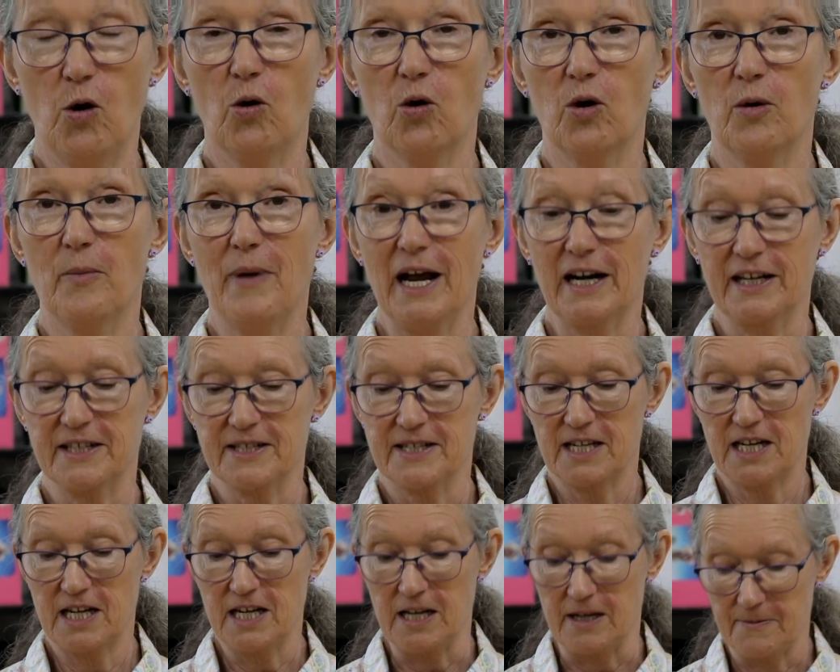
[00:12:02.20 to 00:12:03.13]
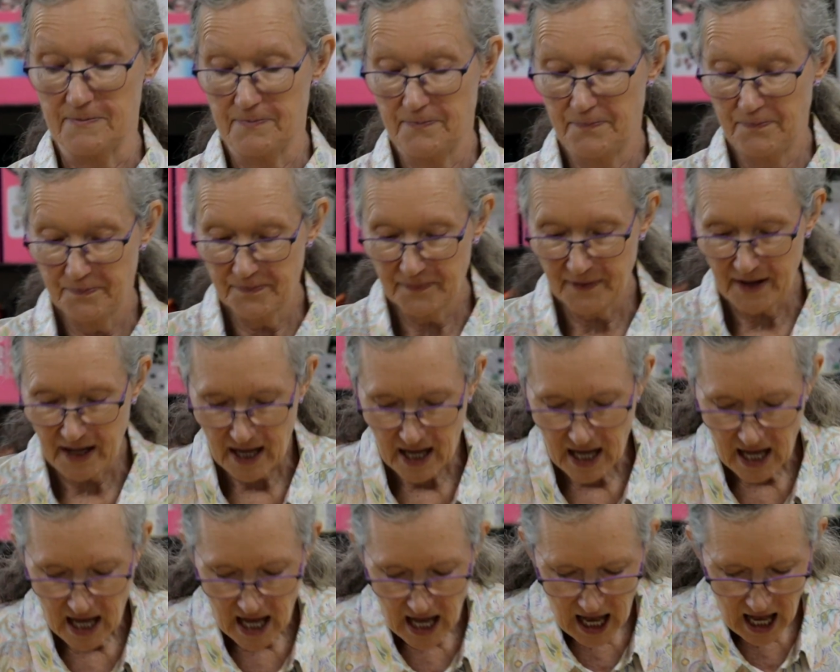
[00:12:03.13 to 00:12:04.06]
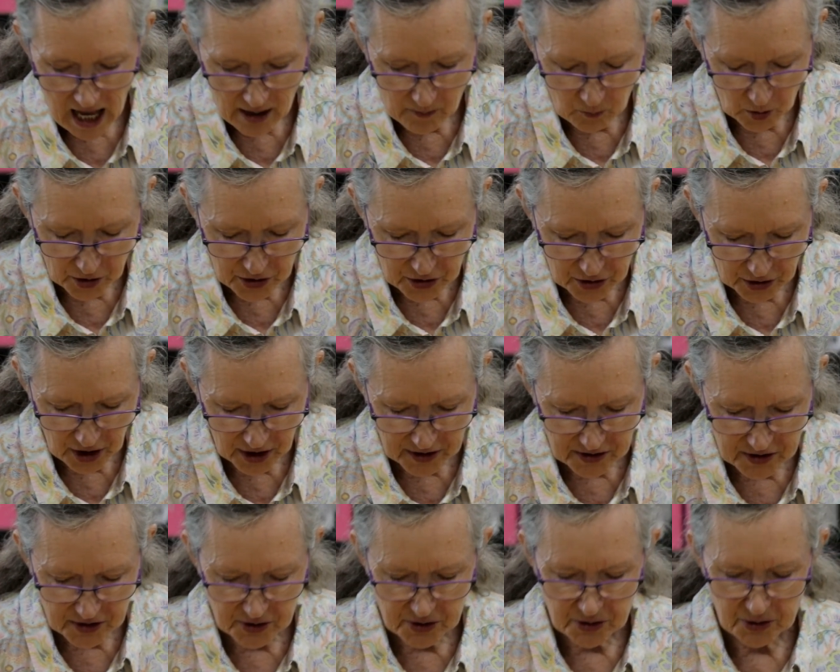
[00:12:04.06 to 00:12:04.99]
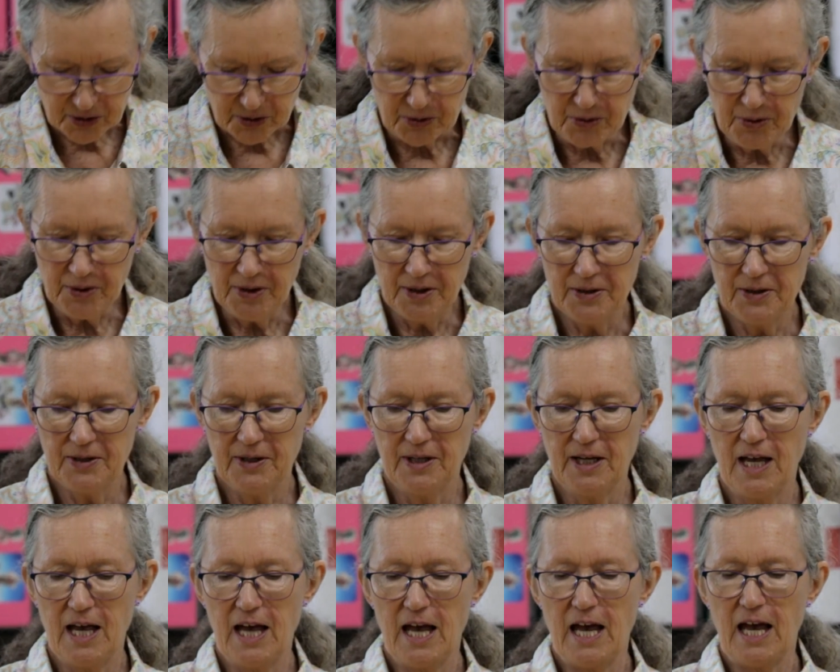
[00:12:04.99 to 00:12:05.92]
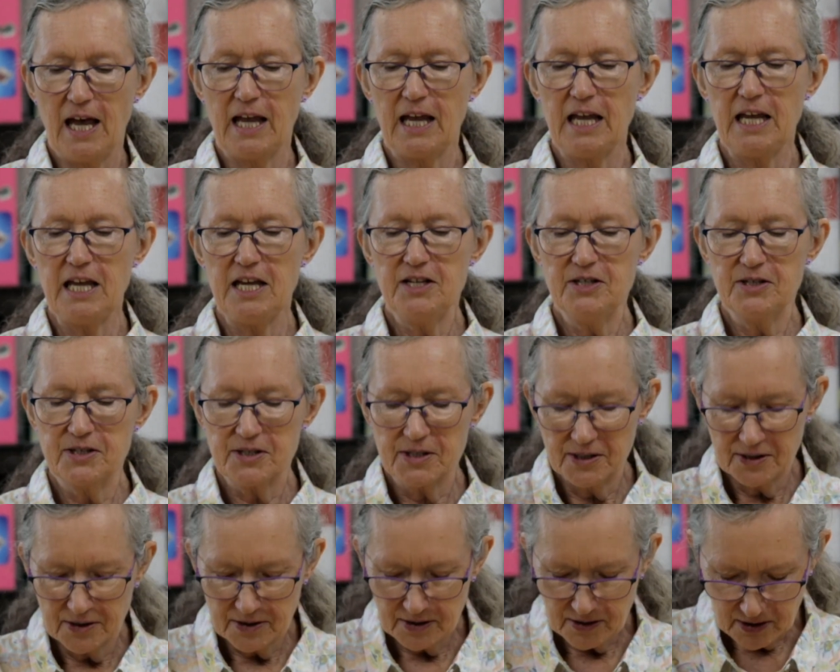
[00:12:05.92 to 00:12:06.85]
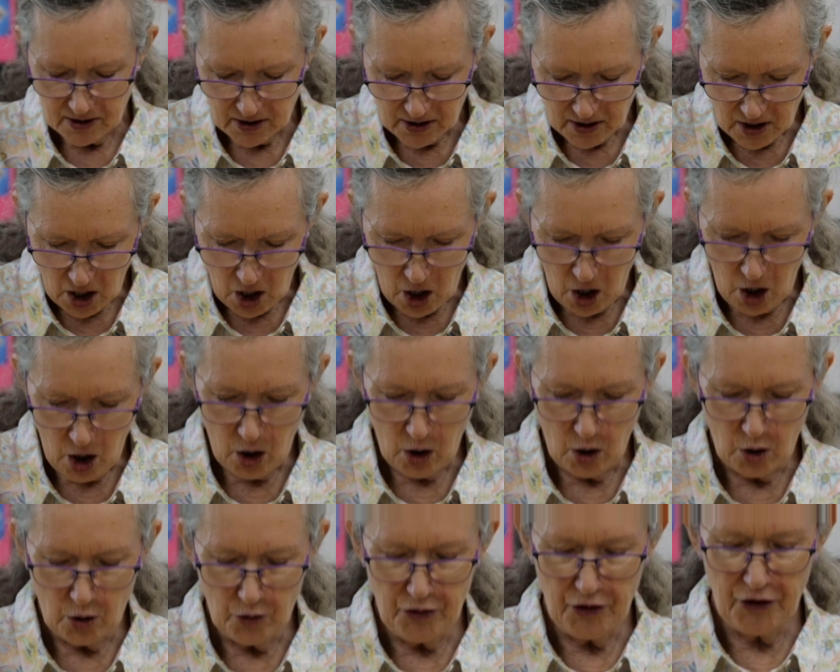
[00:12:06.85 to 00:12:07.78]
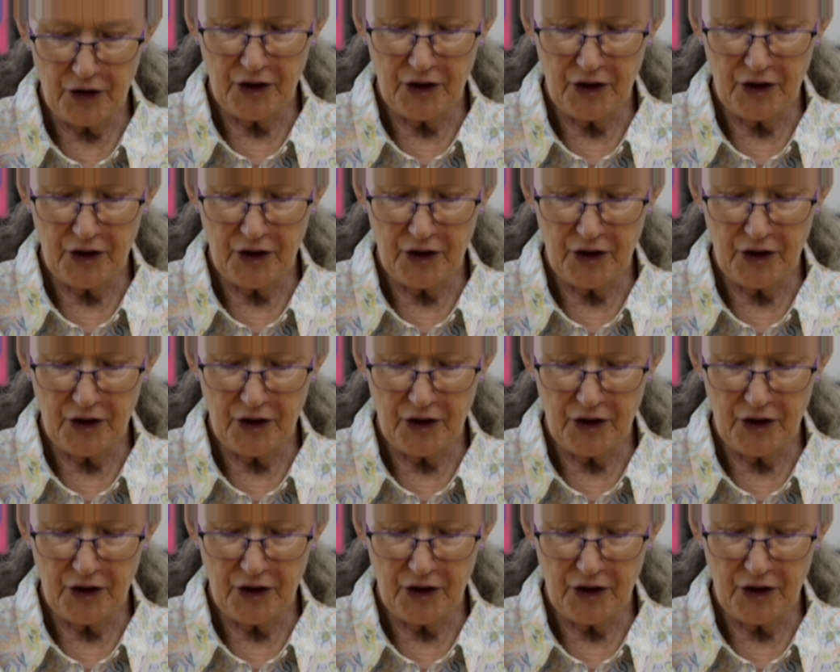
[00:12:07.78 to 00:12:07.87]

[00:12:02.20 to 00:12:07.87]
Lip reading: or a magazine. And what you're going to do is hold